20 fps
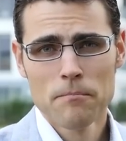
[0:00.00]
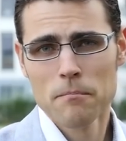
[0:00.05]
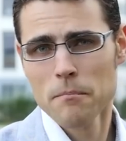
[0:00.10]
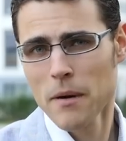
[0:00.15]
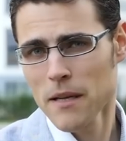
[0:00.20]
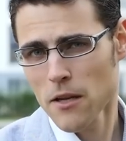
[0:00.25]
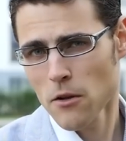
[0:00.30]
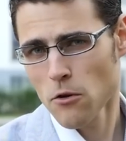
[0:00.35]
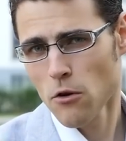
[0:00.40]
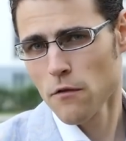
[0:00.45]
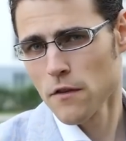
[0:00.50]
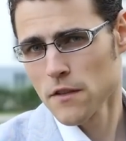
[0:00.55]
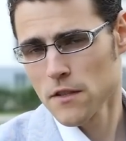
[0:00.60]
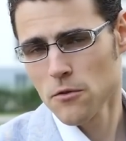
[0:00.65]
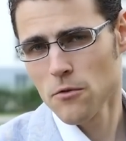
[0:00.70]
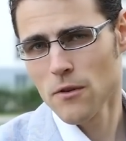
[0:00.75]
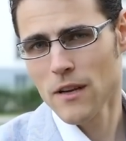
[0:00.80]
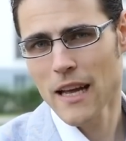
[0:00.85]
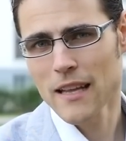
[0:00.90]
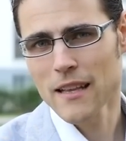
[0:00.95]
but it offers
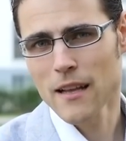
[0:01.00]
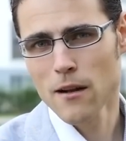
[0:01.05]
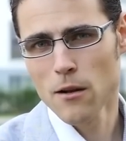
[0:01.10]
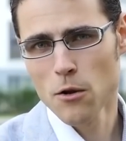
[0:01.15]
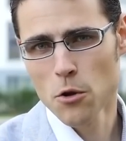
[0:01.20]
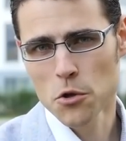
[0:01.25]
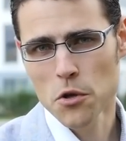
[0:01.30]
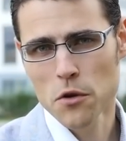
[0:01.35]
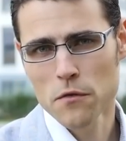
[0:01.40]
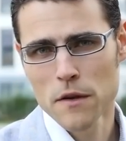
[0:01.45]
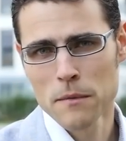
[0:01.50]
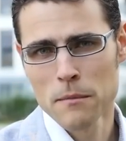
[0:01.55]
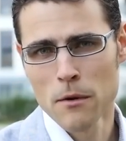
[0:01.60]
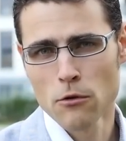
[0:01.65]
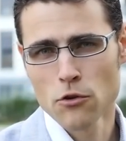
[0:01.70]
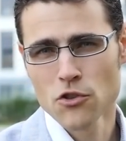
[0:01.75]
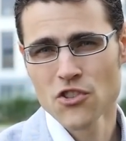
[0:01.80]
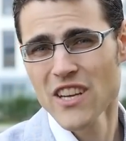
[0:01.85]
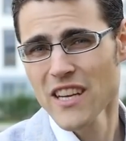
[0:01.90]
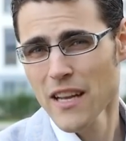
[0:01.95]
you again a lot of
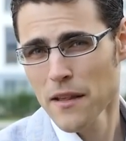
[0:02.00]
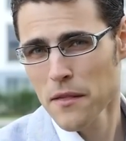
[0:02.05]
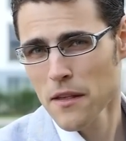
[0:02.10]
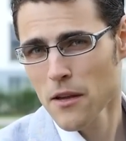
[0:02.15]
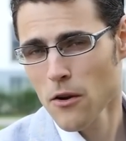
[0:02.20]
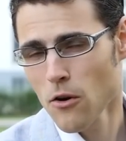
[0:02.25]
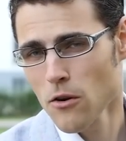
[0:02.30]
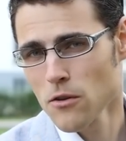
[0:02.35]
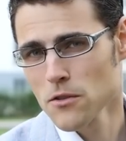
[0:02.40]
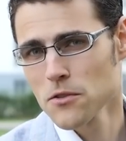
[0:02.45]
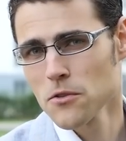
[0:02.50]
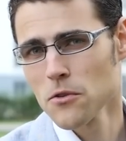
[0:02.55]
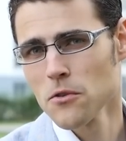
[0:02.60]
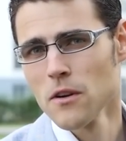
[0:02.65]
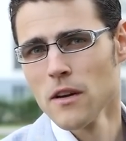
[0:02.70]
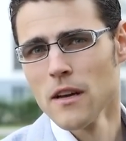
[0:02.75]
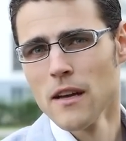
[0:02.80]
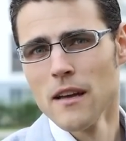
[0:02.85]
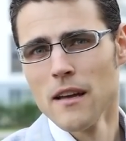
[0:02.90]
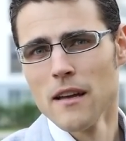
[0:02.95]
emotion and I think also
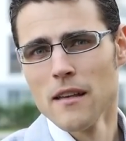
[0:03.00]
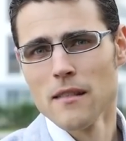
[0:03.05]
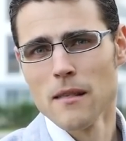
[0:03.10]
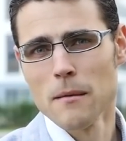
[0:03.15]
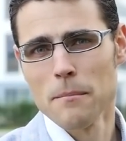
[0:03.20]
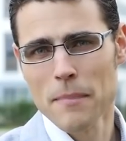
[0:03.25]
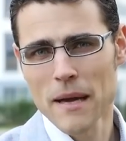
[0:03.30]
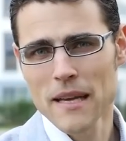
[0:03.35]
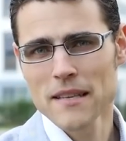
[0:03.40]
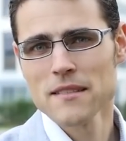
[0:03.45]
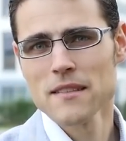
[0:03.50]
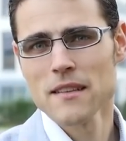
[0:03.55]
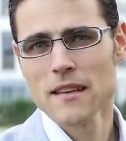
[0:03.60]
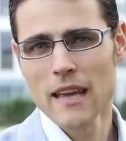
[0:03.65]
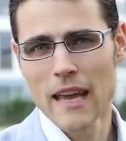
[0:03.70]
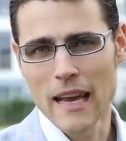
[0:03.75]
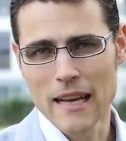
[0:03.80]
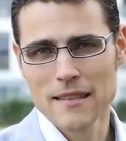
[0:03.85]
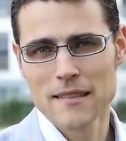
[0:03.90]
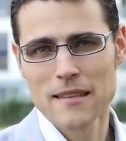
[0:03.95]
the best
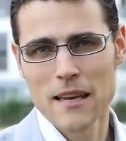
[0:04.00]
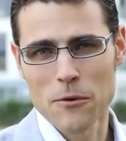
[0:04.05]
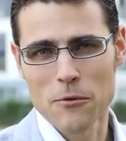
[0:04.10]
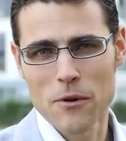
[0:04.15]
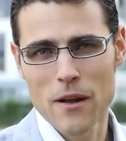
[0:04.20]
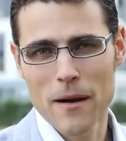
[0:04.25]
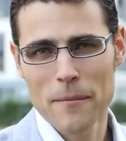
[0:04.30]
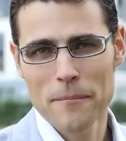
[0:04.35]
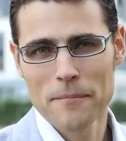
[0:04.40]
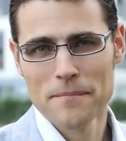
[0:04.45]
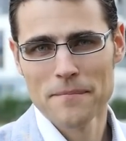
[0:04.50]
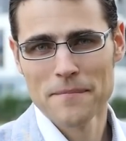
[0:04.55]
exterior.